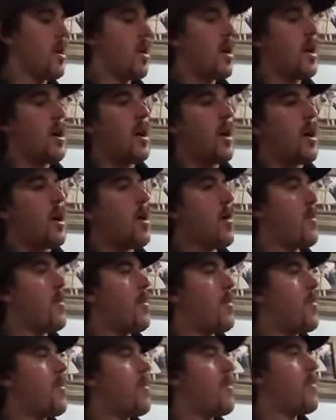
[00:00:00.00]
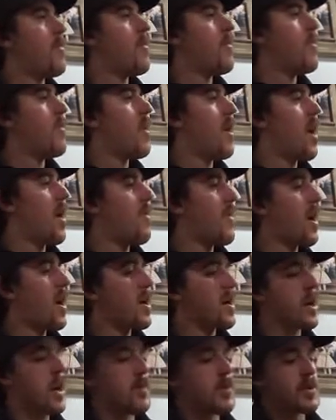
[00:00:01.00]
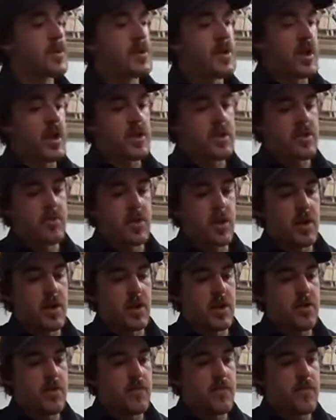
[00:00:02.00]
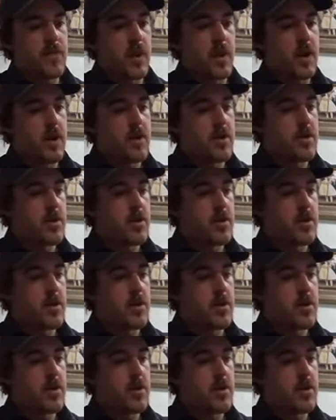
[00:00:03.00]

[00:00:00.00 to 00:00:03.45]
I've had a couple sticks in my life that